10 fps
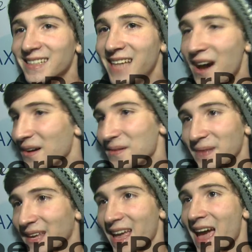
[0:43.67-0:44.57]
So it
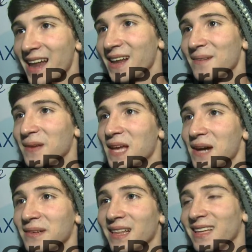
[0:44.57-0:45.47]
be- ended up
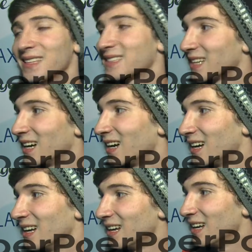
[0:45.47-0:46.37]
becoming like this.
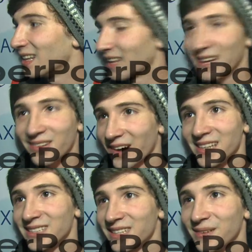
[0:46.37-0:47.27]
Uh, like
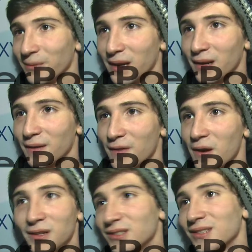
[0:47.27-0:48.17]
crazy weird
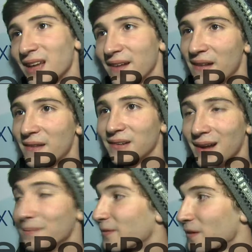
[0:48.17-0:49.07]
photo shoot that I've never
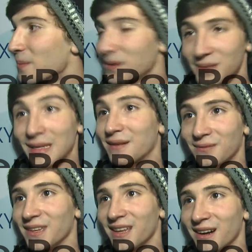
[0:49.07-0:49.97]
done before, but it was like
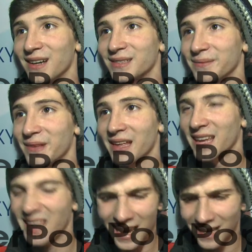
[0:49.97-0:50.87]
really awesome that
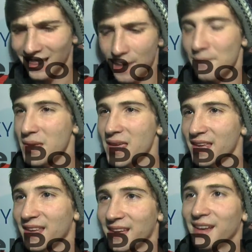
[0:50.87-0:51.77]
like he kind of let
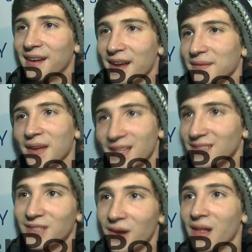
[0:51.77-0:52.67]
me have like
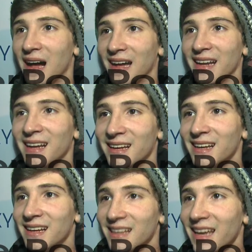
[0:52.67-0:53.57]
control on it.
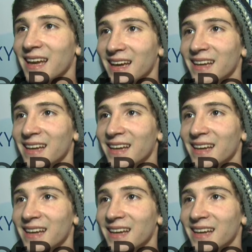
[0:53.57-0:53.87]
Right. Yeah.